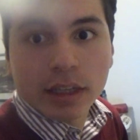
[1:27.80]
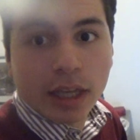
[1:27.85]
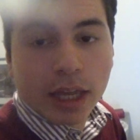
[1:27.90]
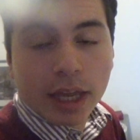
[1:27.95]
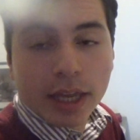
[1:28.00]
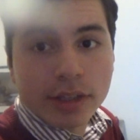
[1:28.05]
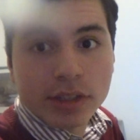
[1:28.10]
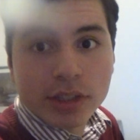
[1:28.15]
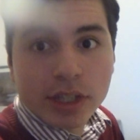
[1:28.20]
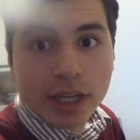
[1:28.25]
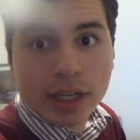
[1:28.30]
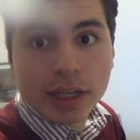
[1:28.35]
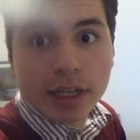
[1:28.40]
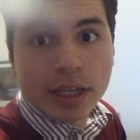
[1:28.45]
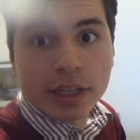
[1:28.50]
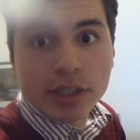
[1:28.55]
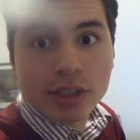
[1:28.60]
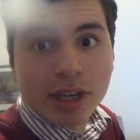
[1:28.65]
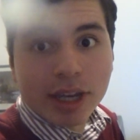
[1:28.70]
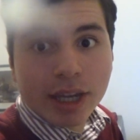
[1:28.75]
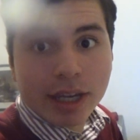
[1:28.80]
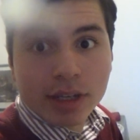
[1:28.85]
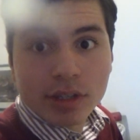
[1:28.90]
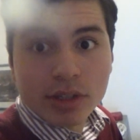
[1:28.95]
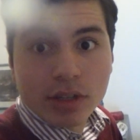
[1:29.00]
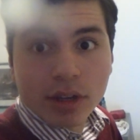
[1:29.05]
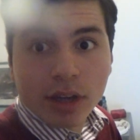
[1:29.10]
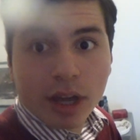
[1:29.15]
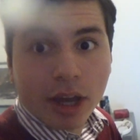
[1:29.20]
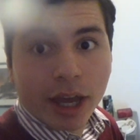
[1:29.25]
As in, it
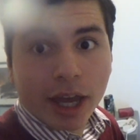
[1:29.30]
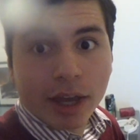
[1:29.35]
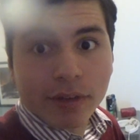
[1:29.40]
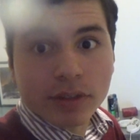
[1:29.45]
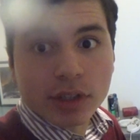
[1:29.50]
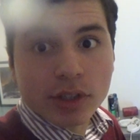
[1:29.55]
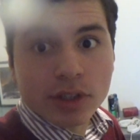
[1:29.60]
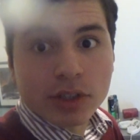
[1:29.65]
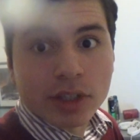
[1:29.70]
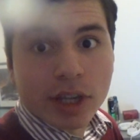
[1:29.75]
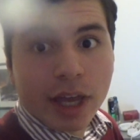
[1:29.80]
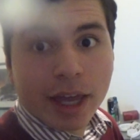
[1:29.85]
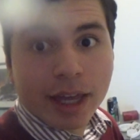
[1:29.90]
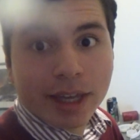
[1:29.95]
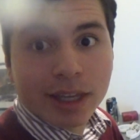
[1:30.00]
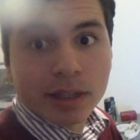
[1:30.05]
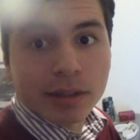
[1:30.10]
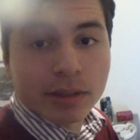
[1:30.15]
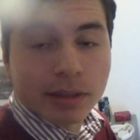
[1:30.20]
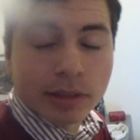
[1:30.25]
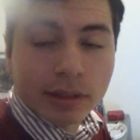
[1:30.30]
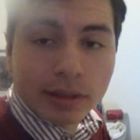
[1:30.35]
did, I have to say.